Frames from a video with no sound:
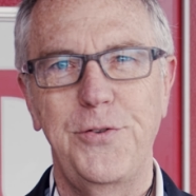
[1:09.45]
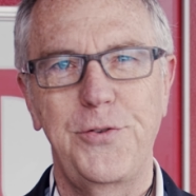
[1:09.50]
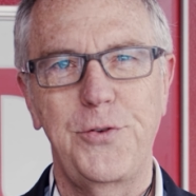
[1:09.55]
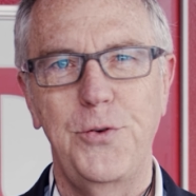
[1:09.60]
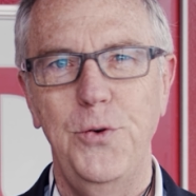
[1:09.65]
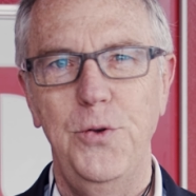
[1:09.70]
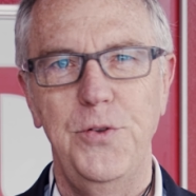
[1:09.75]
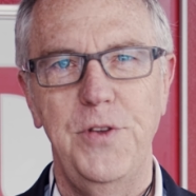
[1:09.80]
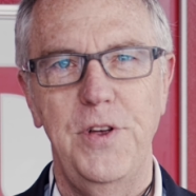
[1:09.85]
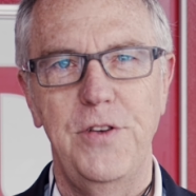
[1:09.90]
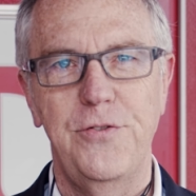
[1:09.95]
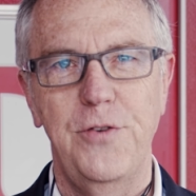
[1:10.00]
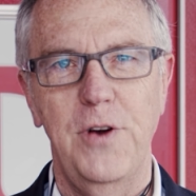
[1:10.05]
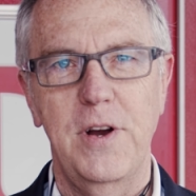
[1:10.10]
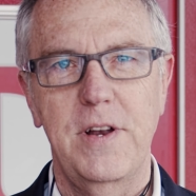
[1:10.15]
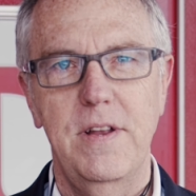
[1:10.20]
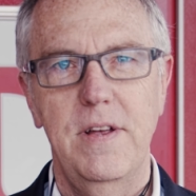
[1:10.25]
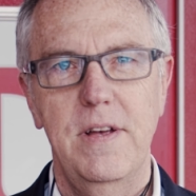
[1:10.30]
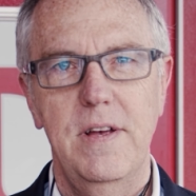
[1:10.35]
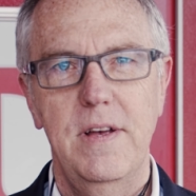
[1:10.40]
School
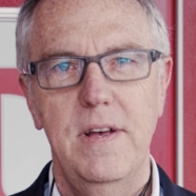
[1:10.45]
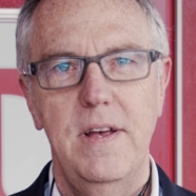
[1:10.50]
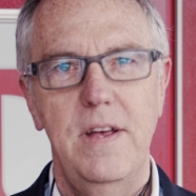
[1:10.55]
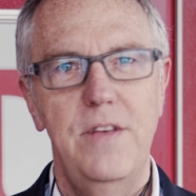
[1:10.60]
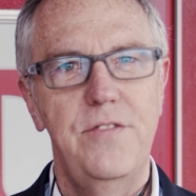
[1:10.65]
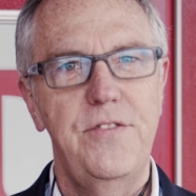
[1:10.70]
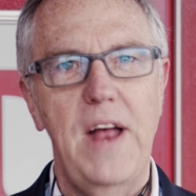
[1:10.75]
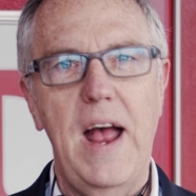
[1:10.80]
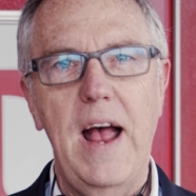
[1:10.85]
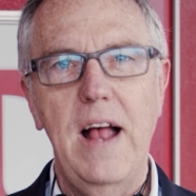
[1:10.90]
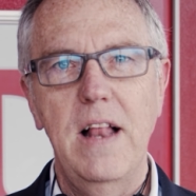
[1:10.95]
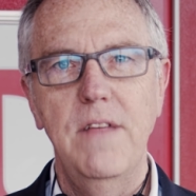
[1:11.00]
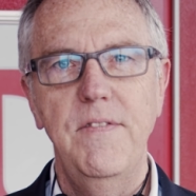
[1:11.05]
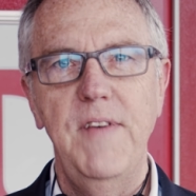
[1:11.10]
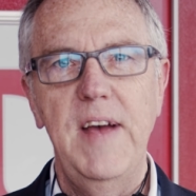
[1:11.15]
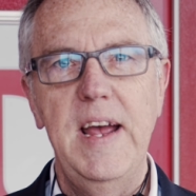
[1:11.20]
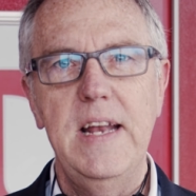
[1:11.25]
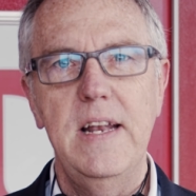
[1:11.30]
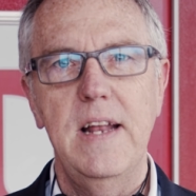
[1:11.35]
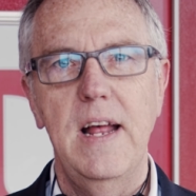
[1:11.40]
District is to
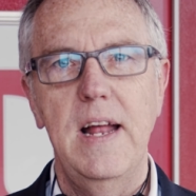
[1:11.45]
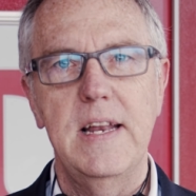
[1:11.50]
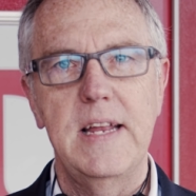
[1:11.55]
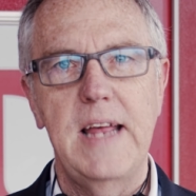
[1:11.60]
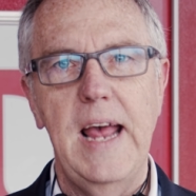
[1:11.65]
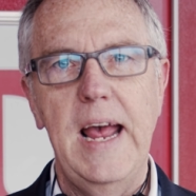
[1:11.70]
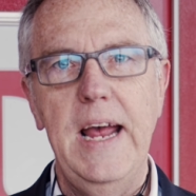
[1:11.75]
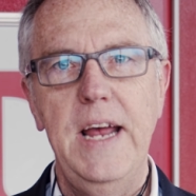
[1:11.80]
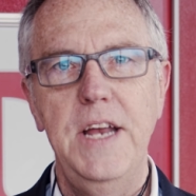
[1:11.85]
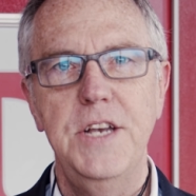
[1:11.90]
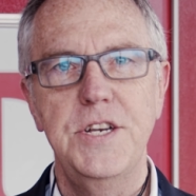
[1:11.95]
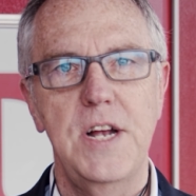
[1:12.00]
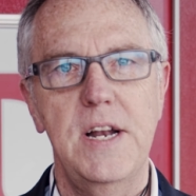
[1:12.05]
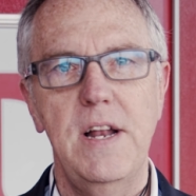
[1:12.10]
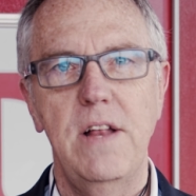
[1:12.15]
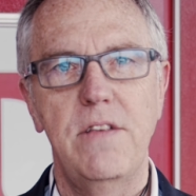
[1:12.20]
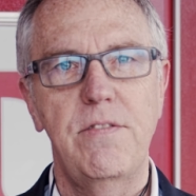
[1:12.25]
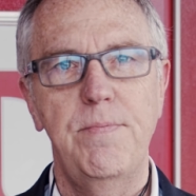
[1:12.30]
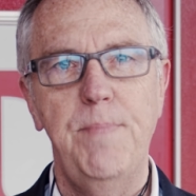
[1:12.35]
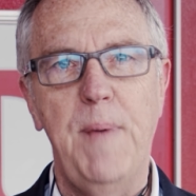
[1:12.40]
elevate, engage,
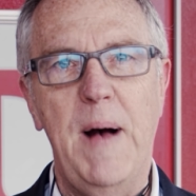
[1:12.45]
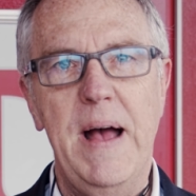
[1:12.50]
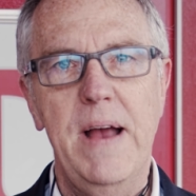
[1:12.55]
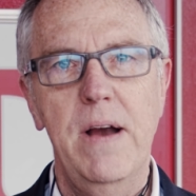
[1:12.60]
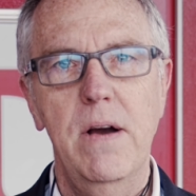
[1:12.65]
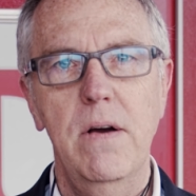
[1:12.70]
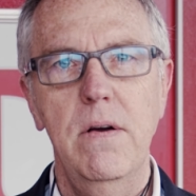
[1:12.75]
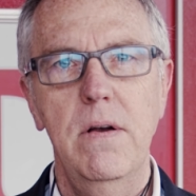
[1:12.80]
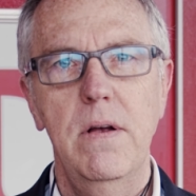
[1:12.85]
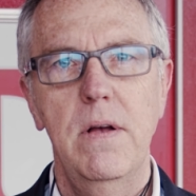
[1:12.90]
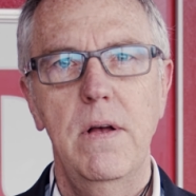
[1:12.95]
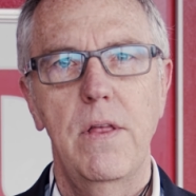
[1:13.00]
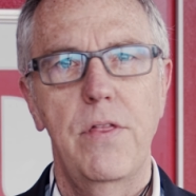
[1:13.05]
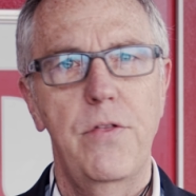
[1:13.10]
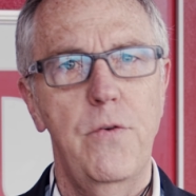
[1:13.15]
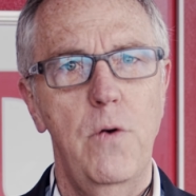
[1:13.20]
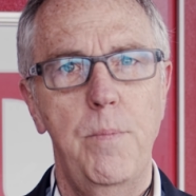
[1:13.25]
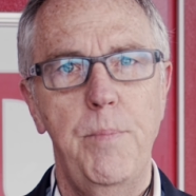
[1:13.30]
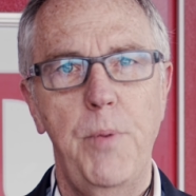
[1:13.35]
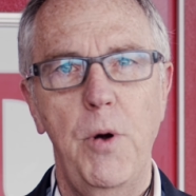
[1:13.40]
and inspire
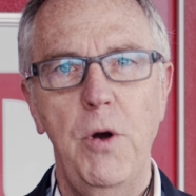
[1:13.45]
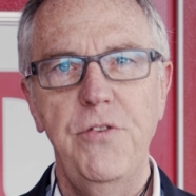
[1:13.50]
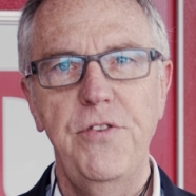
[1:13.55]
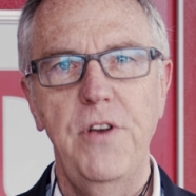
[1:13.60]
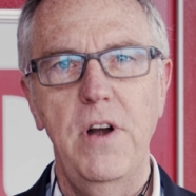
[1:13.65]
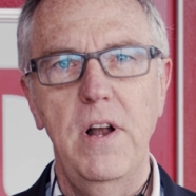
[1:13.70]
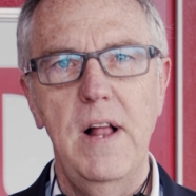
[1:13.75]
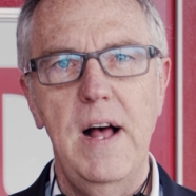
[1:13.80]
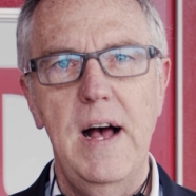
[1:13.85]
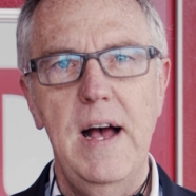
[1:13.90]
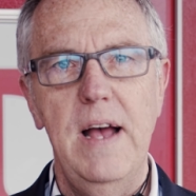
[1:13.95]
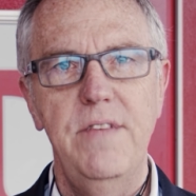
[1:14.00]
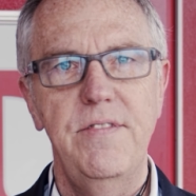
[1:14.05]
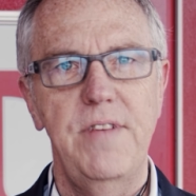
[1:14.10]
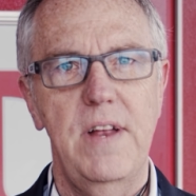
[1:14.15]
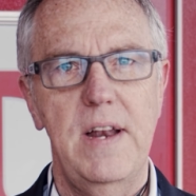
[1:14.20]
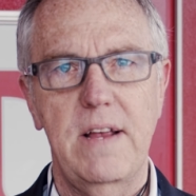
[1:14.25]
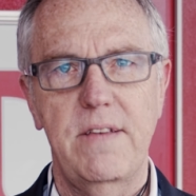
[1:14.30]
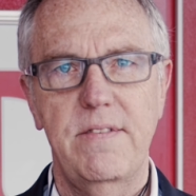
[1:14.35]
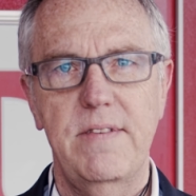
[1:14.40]
through
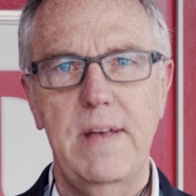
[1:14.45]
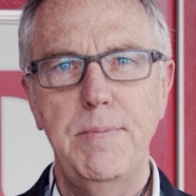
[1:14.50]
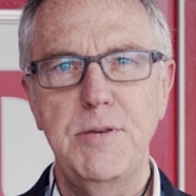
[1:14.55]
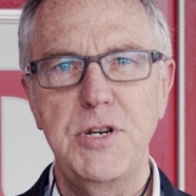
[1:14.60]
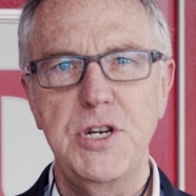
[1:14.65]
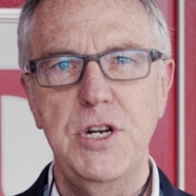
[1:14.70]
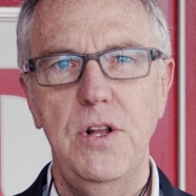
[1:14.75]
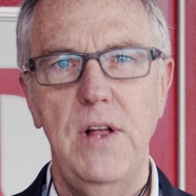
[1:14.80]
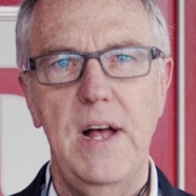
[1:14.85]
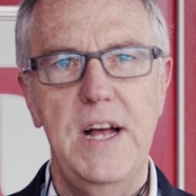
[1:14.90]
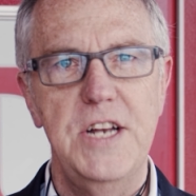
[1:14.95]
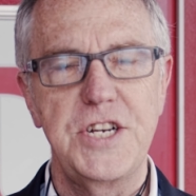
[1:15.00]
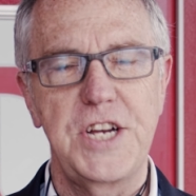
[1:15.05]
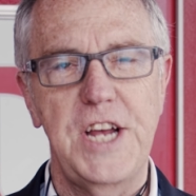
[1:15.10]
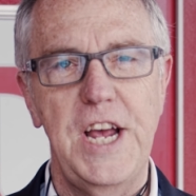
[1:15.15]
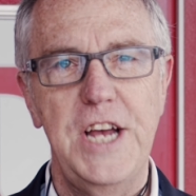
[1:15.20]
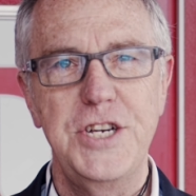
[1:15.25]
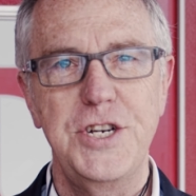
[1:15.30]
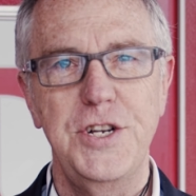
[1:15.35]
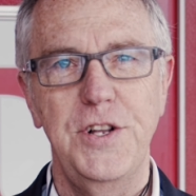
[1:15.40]
personalized and exceptional
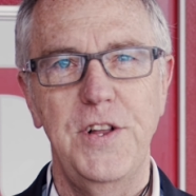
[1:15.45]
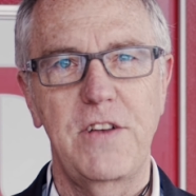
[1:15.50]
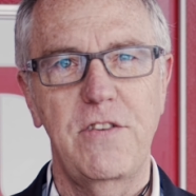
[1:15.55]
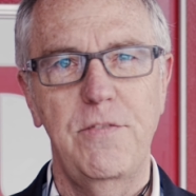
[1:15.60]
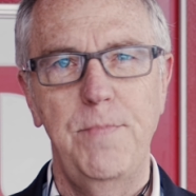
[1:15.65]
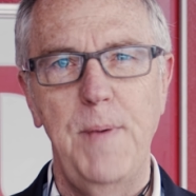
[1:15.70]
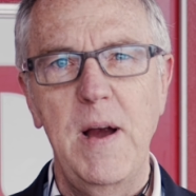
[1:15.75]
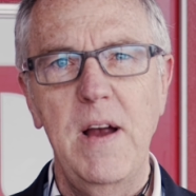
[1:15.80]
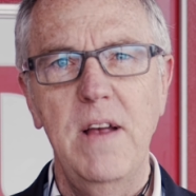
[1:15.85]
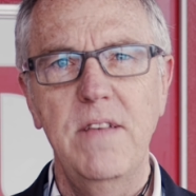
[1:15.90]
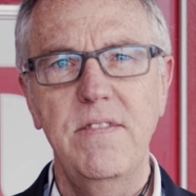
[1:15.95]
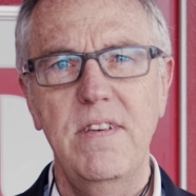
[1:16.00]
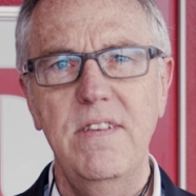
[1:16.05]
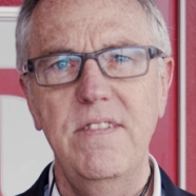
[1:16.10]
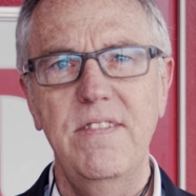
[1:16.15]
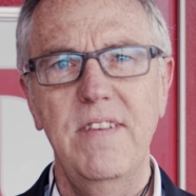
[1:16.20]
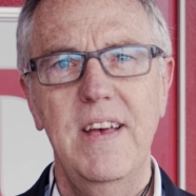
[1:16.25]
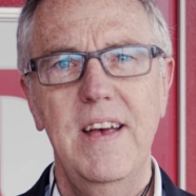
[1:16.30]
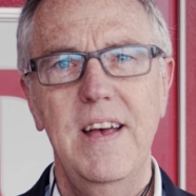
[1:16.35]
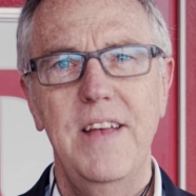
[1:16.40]
educational
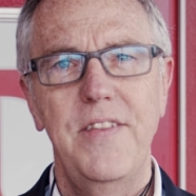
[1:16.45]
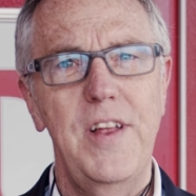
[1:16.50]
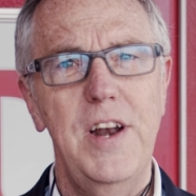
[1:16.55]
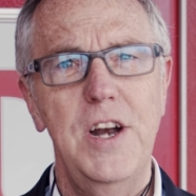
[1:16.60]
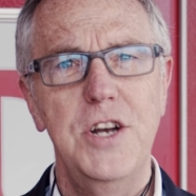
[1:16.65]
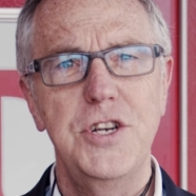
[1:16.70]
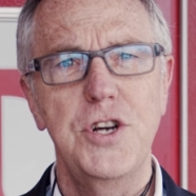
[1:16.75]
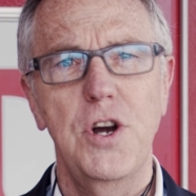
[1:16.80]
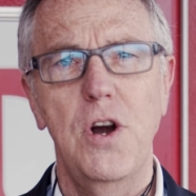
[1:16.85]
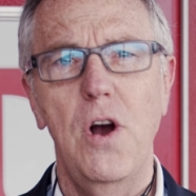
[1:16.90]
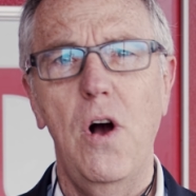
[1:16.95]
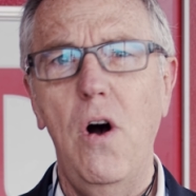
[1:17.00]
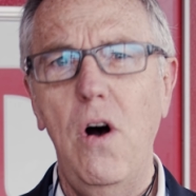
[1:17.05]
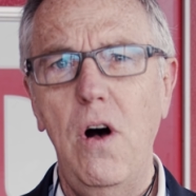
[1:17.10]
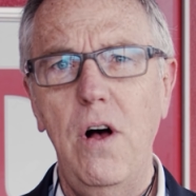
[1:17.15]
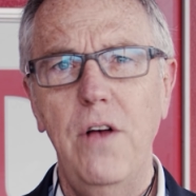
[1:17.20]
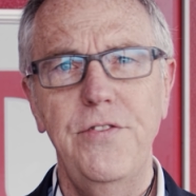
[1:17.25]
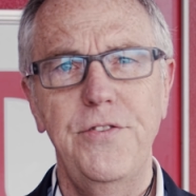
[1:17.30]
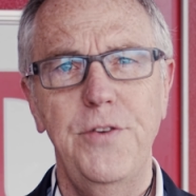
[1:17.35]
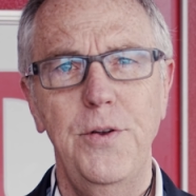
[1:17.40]
experiences that ensure
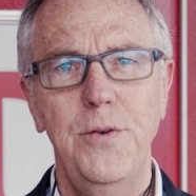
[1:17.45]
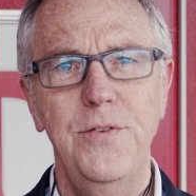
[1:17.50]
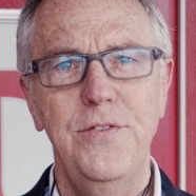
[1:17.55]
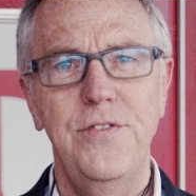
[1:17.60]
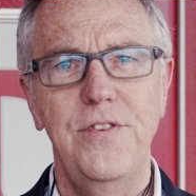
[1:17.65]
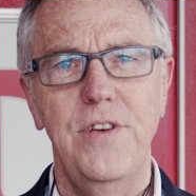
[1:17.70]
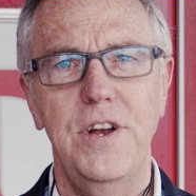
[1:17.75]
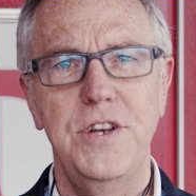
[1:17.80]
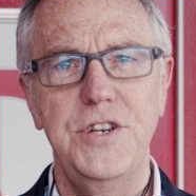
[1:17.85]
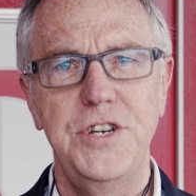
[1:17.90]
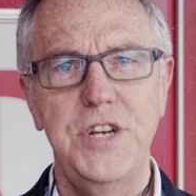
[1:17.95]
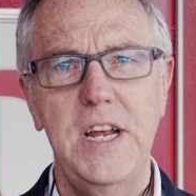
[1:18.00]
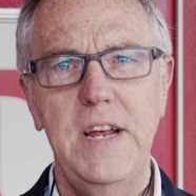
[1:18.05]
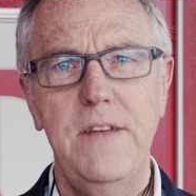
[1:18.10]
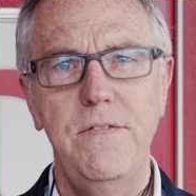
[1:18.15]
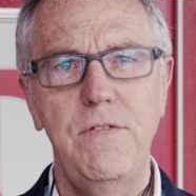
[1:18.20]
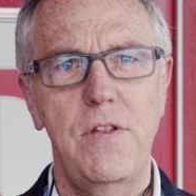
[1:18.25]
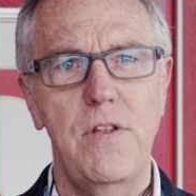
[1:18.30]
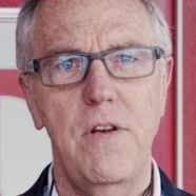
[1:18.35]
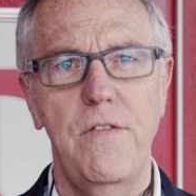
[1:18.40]
all students
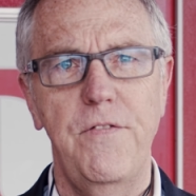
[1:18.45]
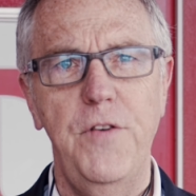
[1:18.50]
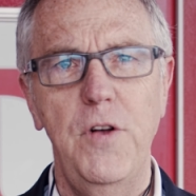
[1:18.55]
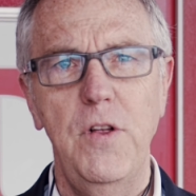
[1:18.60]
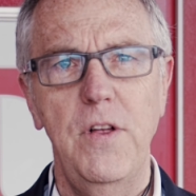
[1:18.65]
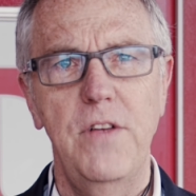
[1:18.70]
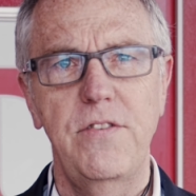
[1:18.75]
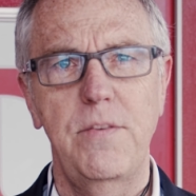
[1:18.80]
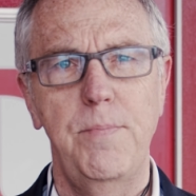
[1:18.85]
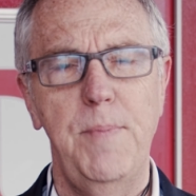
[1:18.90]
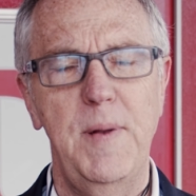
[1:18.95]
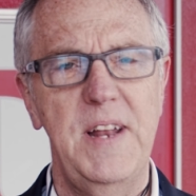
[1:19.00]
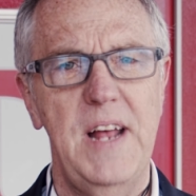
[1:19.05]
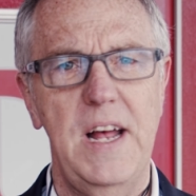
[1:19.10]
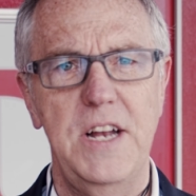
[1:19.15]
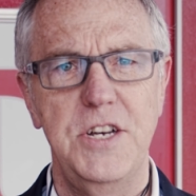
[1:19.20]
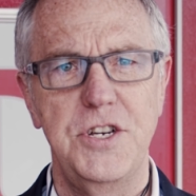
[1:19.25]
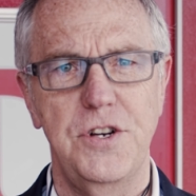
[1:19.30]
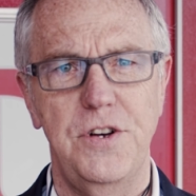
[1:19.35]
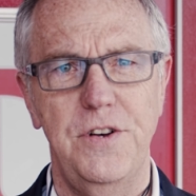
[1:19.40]
achieve to their fullest
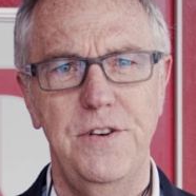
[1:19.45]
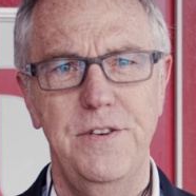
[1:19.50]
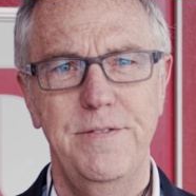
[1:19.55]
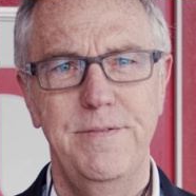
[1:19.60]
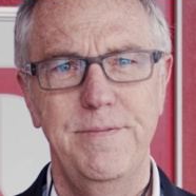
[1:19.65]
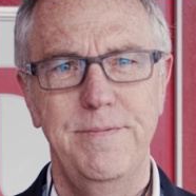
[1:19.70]
potential.